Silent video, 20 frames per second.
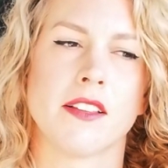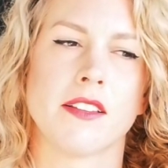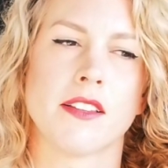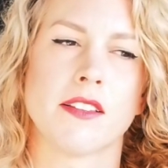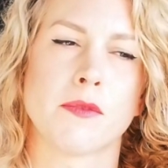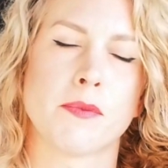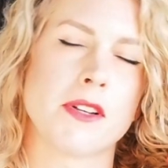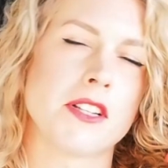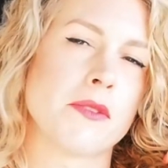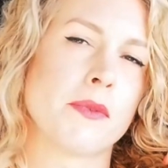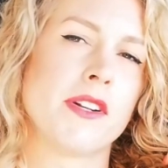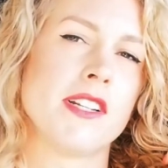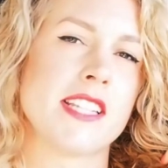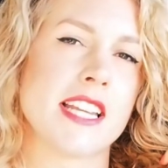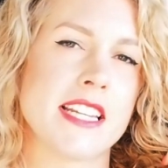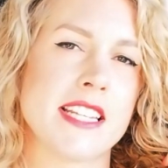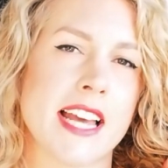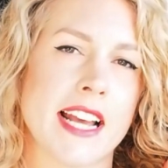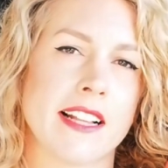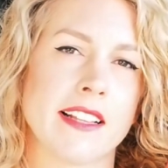especially when
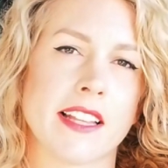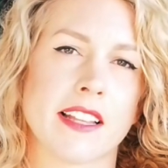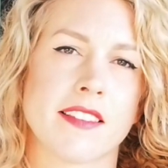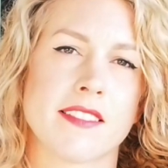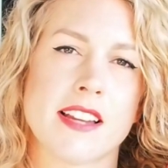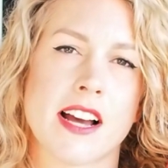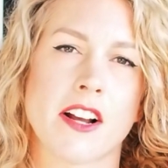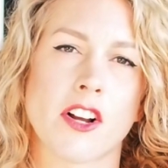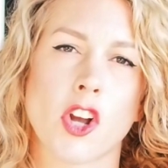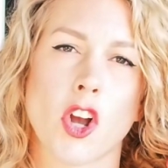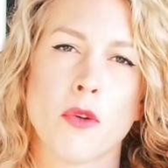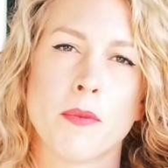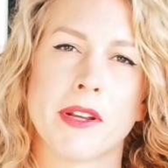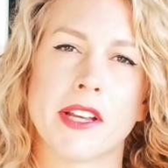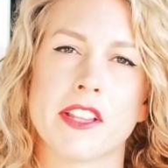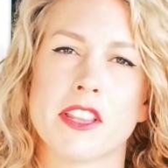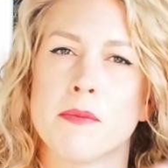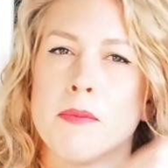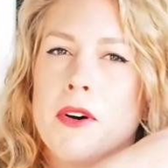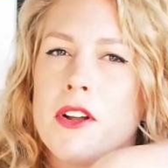detangling, start combing
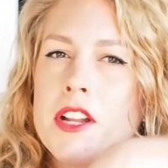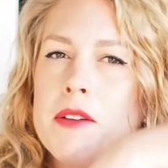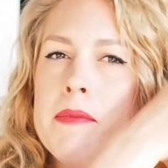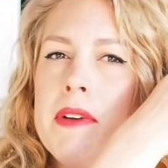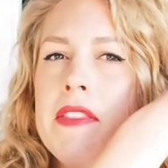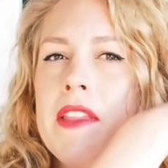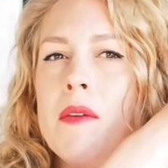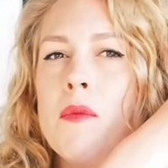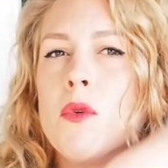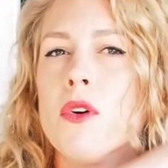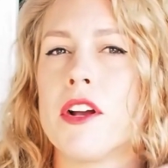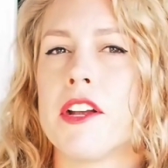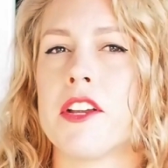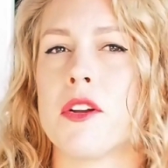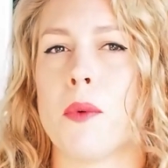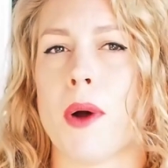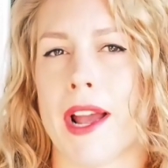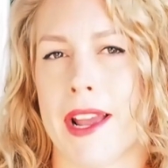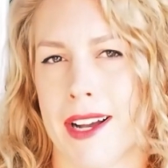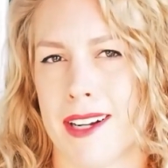at the bottom and then work
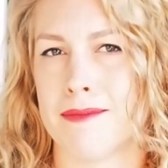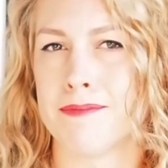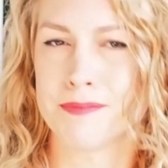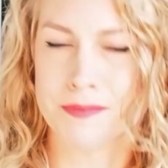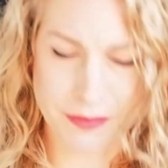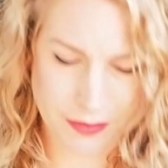your way up.